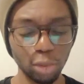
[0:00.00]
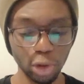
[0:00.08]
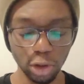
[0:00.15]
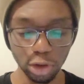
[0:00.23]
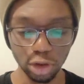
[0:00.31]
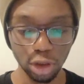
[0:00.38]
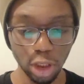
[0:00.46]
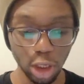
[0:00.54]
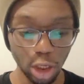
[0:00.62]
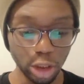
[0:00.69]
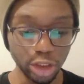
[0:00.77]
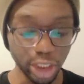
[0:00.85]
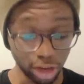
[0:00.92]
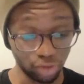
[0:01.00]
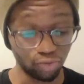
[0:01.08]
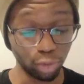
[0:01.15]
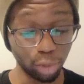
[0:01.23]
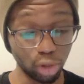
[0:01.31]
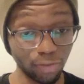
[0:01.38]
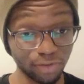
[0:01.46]
Because yes,
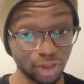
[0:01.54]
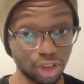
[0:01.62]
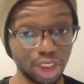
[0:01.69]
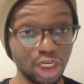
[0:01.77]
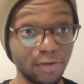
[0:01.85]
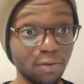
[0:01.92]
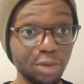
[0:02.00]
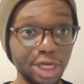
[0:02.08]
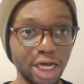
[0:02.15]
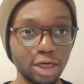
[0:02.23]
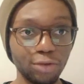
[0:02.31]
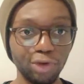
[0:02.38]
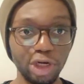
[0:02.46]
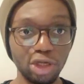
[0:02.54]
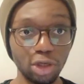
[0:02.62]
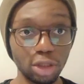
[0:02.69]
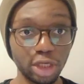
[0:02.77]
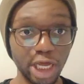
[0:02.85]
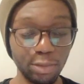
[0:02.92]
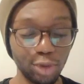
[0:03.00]
Ruben Loftus-Cheek for me had a really good
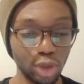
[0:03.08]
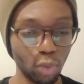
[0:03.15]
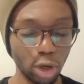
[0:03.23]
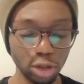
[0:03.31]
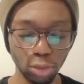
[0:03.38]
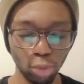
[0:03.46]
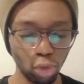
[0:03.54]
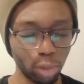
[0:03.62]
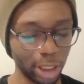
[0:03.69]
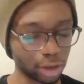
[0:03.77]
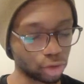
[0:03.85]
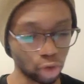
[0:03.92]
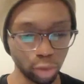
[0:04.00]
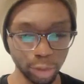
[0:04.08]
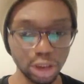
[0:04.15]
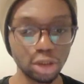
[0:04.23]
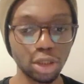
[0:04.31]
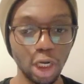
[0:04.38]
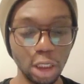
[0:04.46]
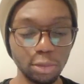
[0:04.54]
game. He won the ball back so many
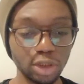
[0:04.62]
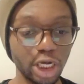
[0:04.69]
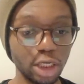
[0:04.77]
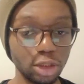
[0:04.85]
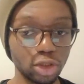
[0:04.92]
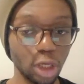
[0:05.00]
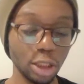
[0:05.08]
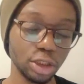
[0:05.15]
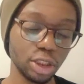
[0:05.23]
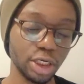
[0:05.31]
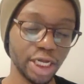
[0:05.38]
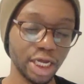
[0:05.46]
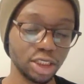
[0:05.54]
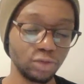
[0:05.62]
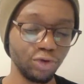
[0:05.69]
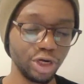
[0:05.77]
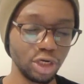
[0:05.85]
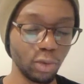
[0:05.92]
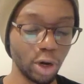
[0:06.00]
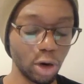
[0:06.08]
times and started attacks
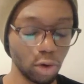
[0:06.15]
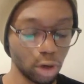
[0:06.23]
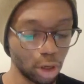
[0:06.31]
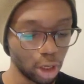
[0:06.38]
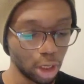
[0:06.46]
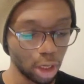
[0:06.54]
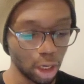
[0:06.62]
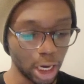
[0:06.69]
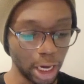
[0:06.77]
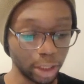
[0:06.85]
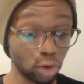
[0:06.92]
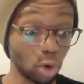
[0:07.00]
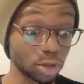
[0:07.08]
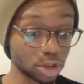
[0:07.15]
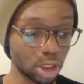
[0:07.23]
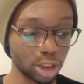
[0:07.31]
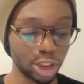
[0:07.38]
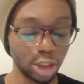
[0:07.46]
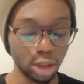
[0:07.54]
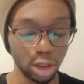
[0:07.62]
really well, and got stuck
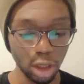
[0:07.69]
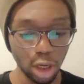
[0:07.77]
in.